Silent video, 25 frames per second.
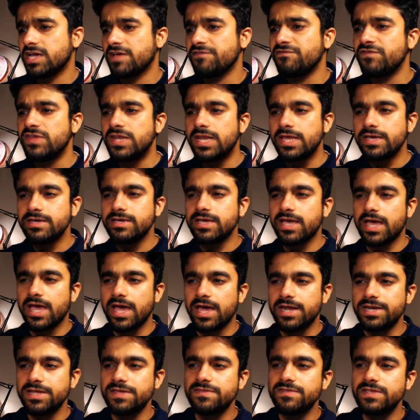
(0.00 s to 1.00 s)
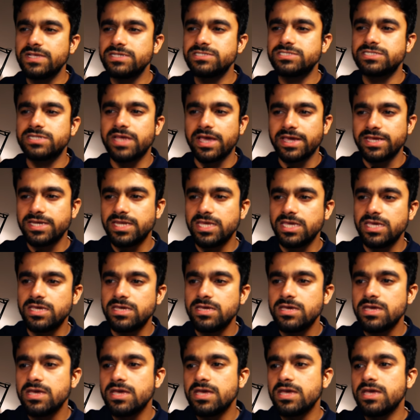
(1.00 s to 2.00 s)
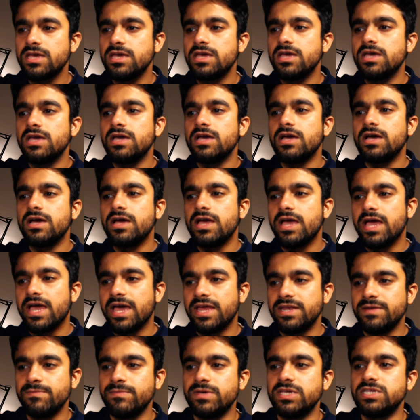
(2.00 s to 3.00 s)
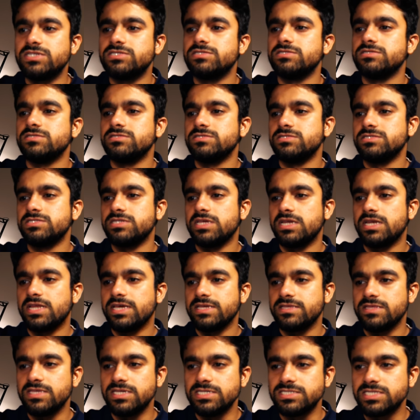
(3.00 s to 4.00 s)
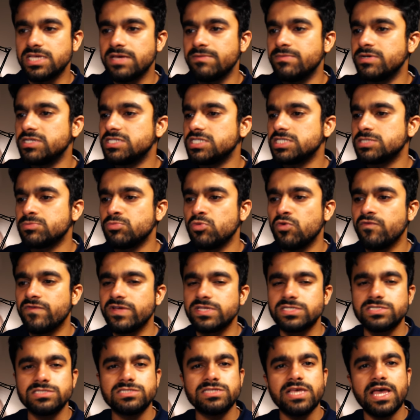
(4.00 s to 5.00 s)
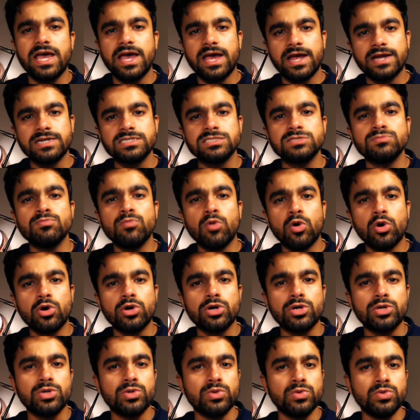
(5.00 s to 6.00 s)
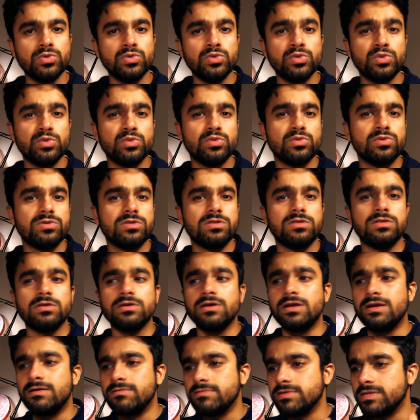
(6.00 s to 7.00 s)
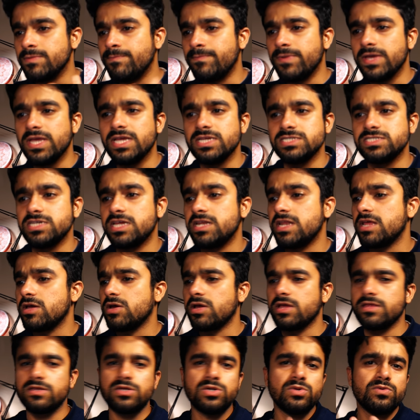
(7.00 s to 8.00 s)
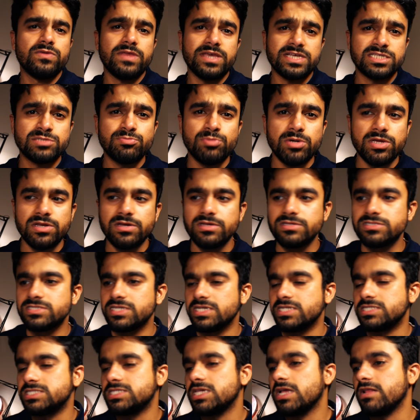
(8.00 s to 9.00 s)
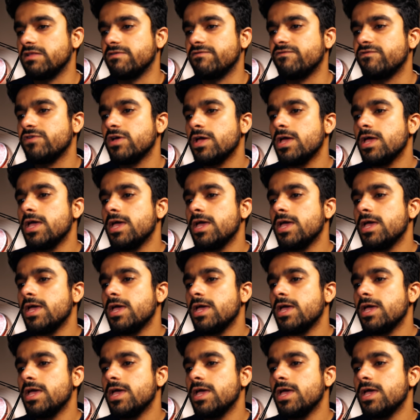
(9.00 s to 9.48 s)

I feel like adding these tiny animations and like these images moving just adds more to the page and to the experience itself.